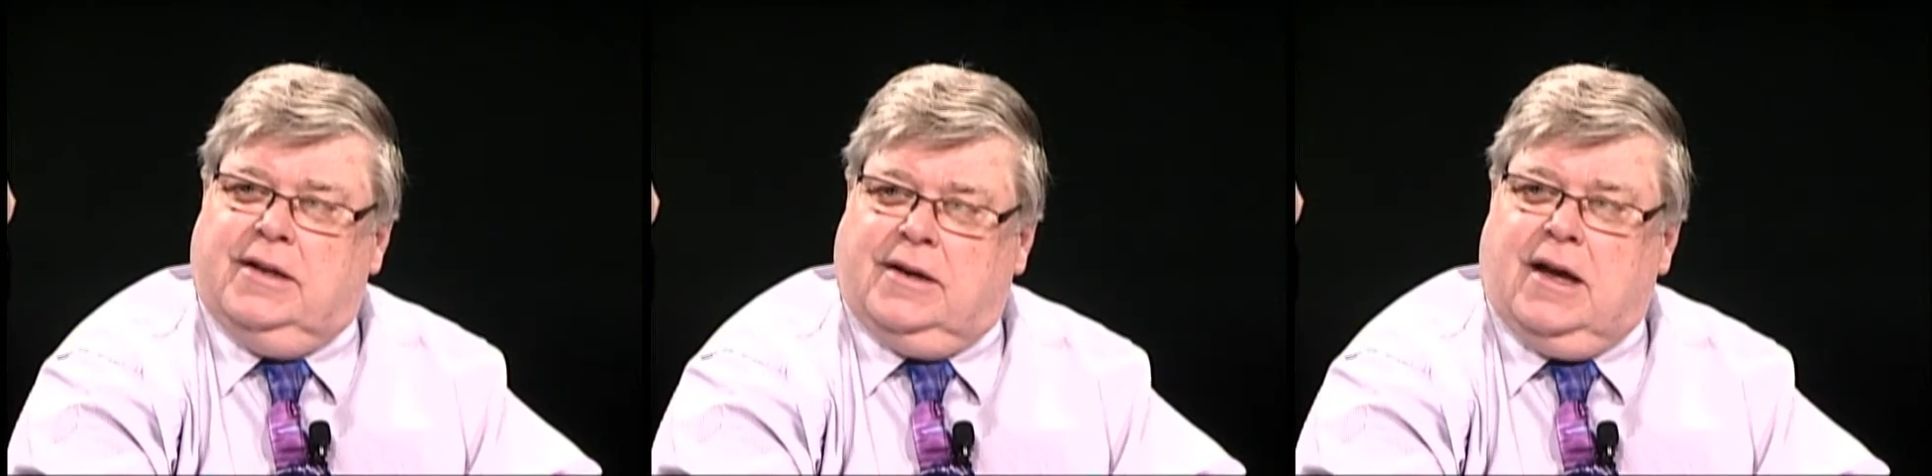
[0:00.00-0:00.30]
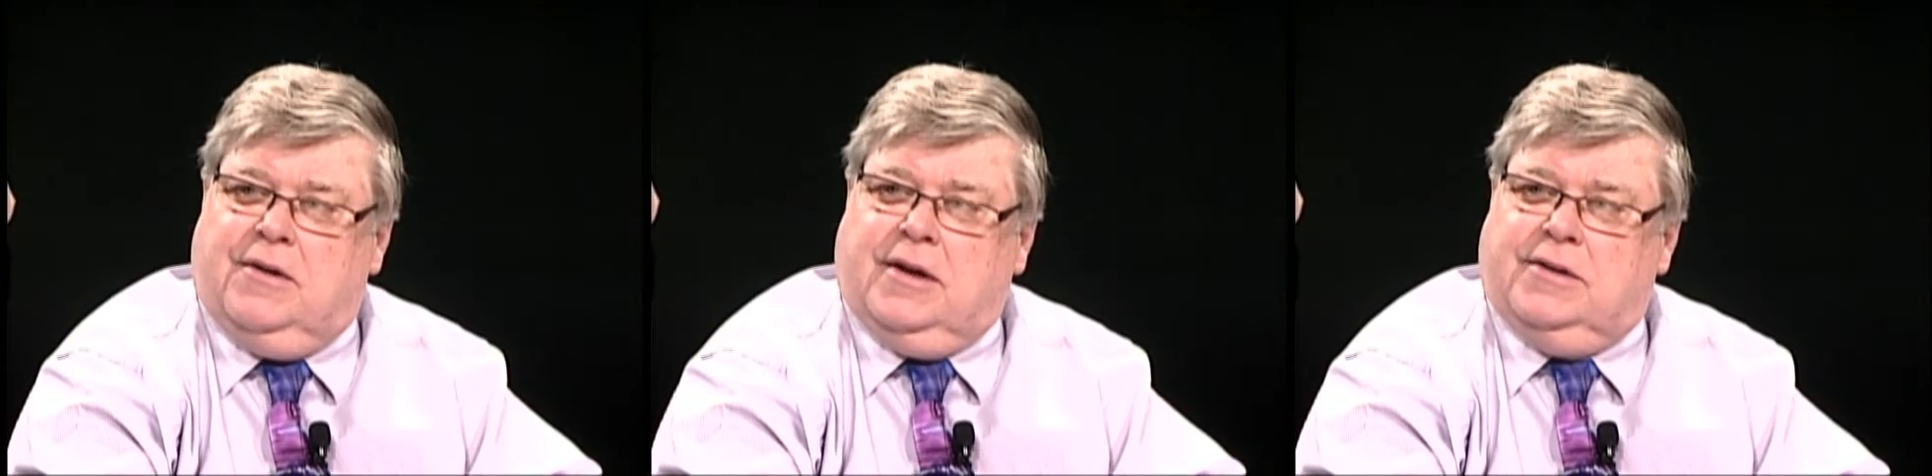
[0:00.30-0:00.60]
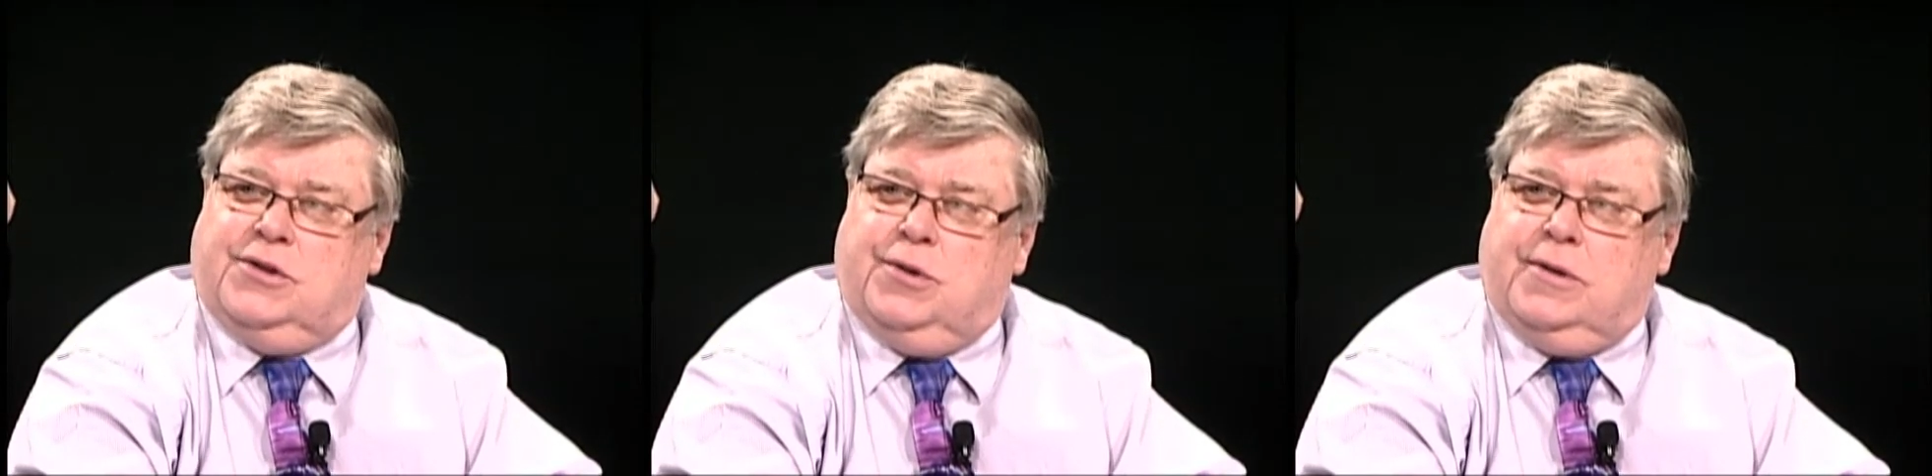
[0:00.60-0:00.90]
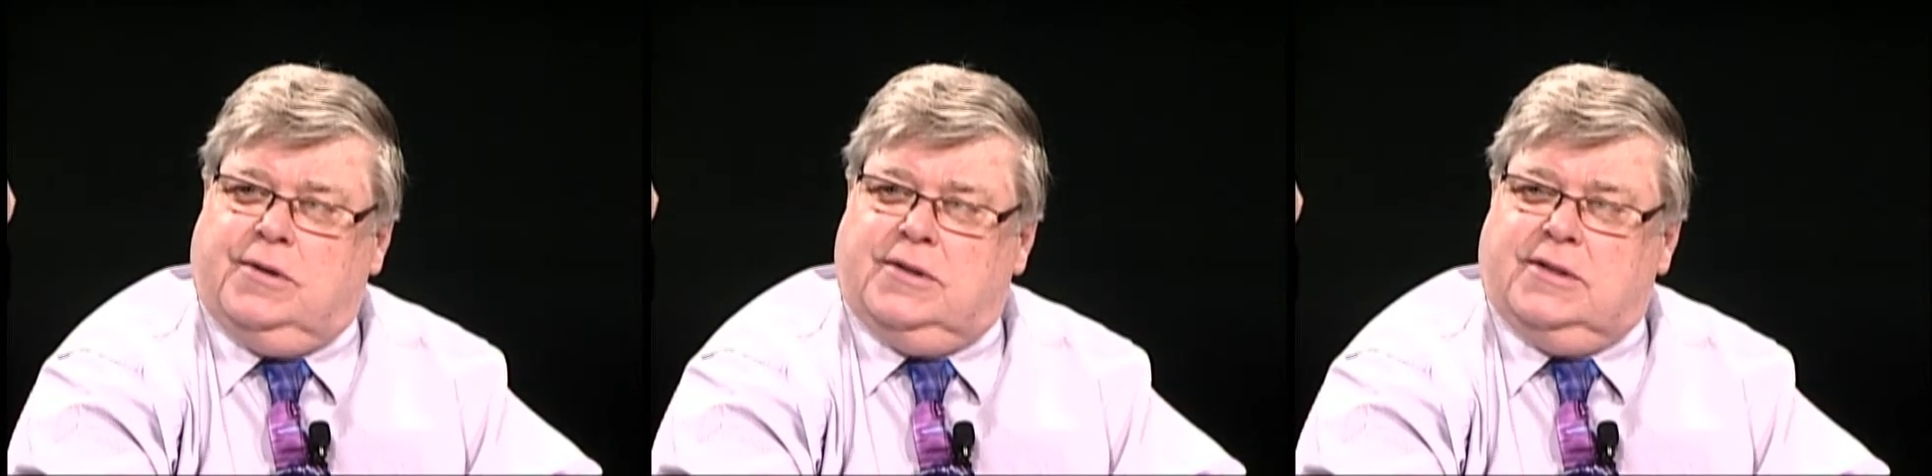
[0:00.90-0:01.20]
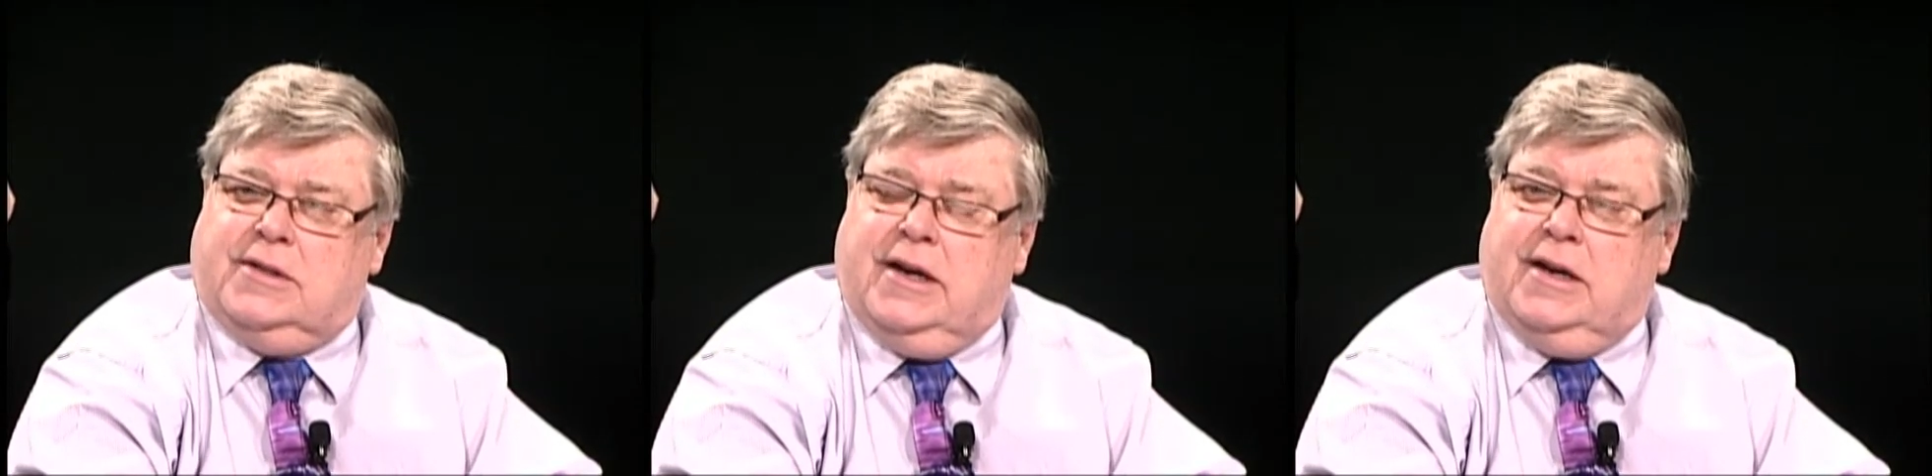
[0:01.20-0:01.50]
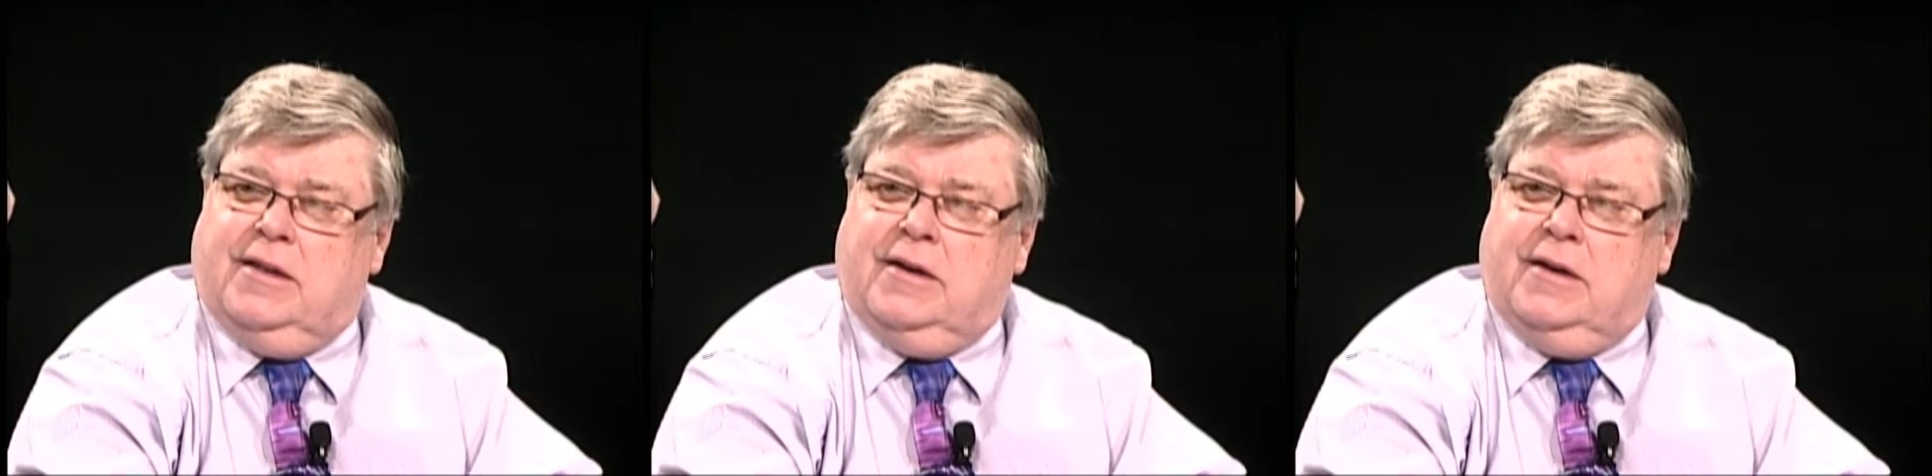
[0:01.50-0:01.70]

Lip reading: the County Historical Society